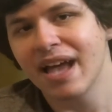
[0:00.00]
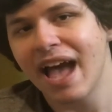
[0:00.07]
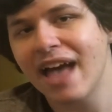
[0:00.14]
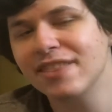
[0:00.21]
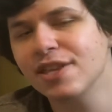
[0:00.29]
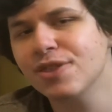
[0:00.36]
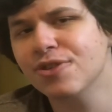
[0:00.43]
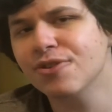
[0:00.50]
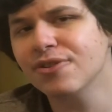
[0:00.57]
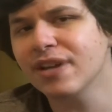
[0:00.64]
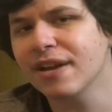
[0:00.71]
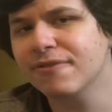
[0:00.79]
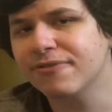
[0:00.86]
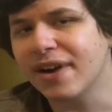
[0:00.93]
And the third
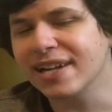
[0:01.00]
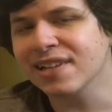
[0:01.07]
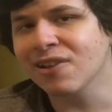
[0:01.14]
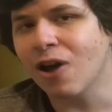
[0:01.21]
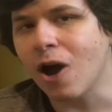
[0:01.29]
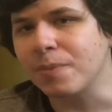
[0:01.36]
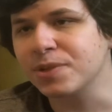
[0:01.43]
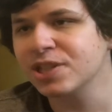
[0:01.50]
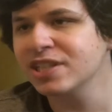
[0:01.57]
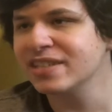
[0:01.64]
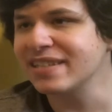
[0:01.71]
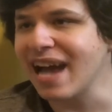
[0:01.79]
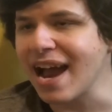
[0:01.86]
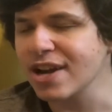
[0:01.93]
and final option
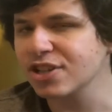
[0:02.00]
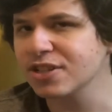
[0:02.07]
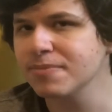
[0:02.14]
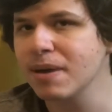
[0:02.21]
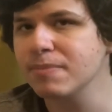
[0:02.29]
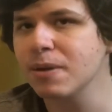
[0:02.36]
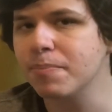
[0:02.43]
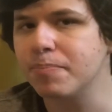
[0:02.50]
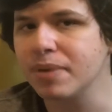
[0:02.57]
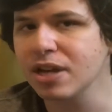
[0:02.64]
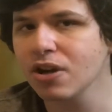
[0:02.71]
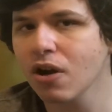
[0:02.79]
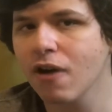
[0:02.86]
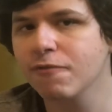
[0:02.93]
is actually maybe a
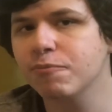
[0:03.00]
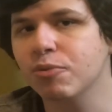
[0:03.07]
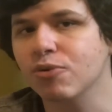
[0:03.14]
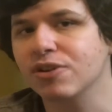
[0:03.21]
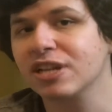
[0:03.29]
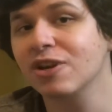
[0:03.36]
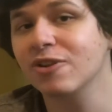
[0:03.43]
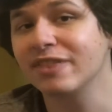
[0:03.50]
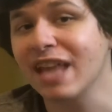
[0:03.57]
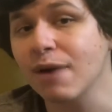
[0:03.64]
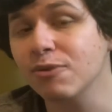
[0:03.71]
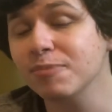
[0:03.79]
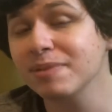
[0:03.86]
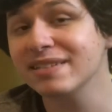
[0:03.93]
bit off board here, and
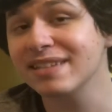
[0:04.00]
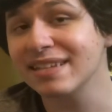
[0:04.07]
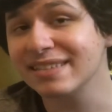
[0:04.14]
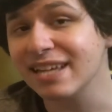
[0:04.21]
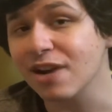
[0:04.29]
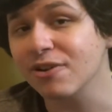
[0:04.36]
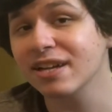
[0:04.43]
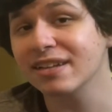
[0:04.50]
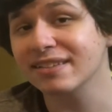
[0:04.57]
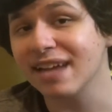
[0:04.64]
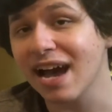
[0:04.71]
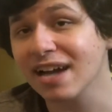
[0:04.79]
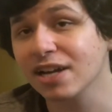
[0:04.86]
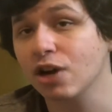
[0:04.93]
that would be Santeri
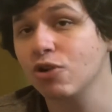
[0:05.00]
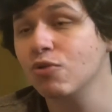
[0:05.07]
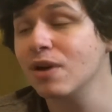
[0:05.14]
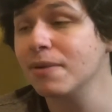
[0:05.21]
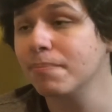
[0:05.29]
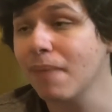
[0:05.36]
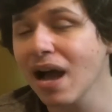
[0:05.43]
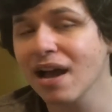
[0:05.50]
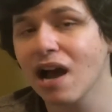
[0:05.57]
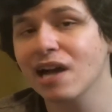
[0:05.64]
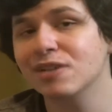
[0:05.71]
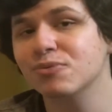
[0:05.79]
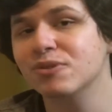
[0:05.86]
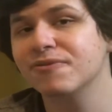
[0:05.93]
Hatakka, who in my
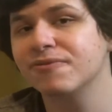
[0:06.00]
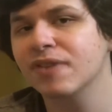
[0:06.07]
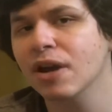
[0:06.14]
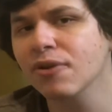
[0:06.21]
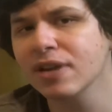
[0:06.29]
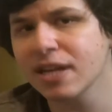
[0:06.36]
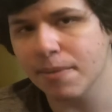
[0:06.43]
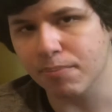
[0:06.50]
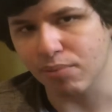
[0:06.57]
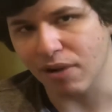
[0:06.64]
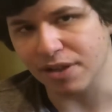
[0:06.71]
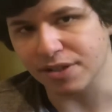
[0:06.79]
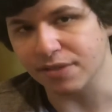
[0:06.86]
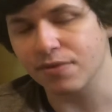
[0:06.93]
eyes was very
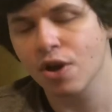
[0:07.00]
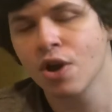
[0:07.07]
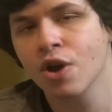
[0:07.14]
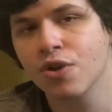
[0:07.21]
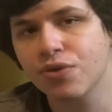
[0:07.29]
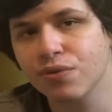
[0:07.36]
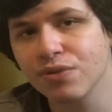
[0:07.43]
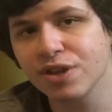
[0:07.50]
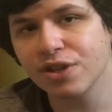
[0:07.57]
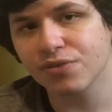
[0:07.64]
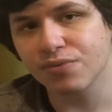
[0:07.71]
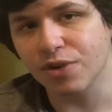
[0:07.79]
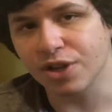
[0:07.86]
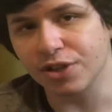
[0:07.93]
impressive through
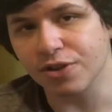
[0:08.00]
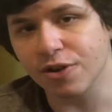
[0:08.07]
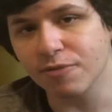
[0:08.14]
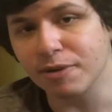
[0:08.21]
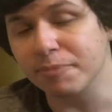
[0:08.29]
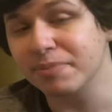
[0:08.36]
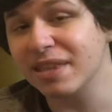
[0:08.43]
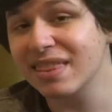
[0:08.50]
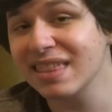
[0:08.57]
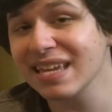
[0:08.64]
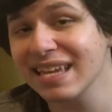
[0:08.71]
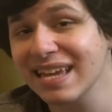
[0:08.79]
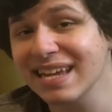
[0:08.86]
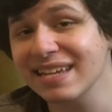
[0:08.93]
this rookie tournament. But the
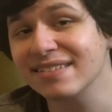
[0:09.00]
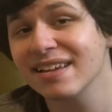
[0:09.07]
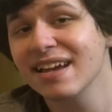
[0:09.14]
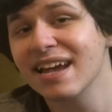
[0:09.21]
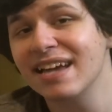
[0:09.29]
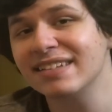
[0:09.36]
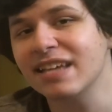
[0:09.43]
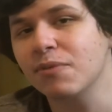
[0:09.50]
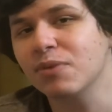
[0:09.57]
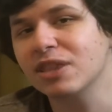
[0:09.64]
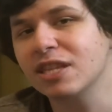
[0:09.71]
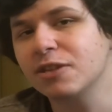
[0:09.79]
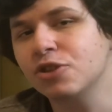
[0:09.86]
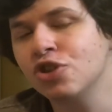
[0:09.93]
thing is that
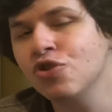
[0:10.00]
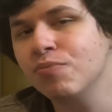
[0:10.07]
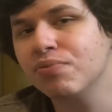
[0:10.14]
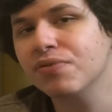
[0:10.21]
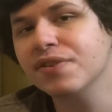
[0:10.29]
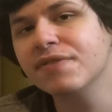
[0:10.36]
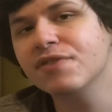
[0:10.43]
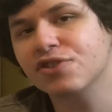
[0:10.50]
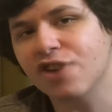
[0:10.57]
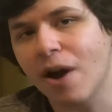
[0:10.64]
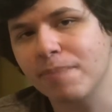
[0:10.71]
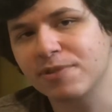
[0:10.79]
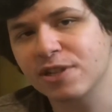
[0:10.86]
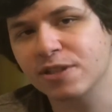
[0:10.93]
with the 2 previous
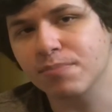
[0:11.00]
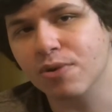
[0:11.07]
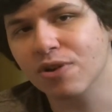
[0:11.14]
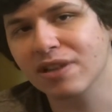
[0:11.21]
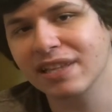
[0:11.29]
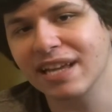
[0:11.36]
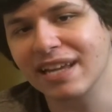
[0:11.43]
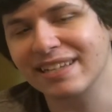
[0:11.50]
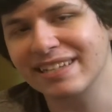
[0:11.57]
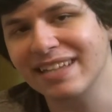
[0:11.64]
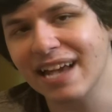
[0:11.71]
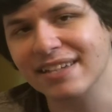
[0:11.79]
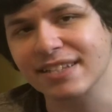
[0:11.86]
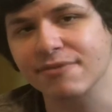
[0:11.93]
options, Merkley and
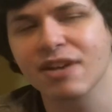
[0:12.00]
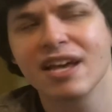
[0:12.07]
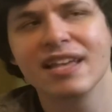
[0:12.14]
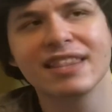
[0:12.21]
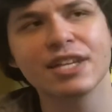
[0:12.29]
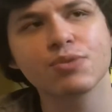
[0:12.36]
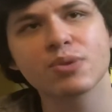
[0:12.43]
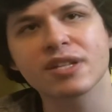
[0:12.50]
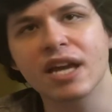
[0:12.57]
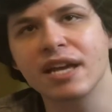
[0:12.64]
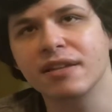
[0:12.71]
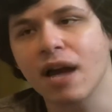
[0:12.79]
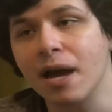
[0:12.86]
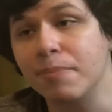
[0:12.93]
Kenyasev, this was
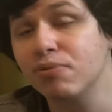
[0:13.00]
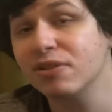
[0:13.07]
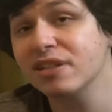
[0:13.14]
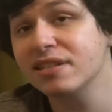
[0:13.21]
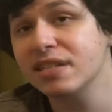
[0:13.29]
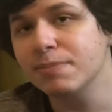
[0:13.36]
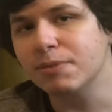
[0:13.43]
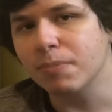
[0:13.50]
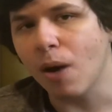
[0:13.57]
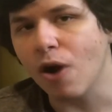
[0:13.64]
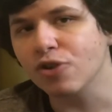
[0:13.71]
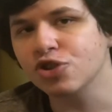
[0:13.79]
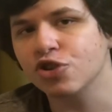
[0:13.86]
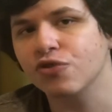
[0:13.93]
a pretty steep
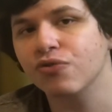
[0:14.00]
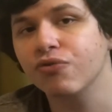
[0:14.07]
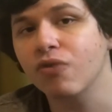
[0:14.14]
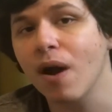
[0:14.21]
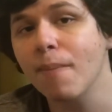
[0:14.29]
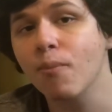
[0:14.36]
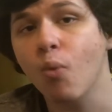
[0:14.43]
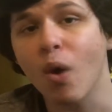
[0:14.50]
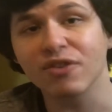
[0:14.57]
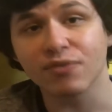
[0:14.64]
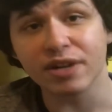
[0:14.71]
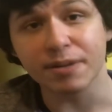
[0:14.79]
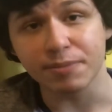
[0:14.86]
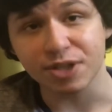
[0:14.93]
departure from
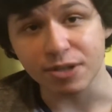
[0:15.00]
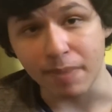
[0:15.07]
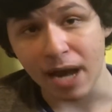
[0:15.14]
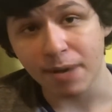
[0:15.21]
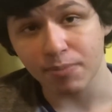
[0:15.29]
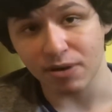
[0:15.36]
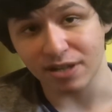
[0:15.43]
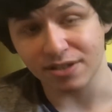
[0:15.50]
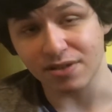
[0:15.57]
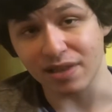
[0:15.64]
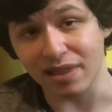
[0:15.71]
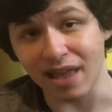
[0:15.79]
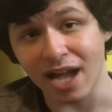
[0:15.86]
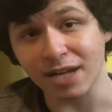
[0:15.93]
what Radim Simek brings to
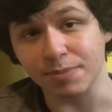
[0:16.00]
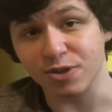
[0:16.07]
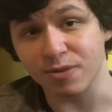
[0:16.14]
the lineup.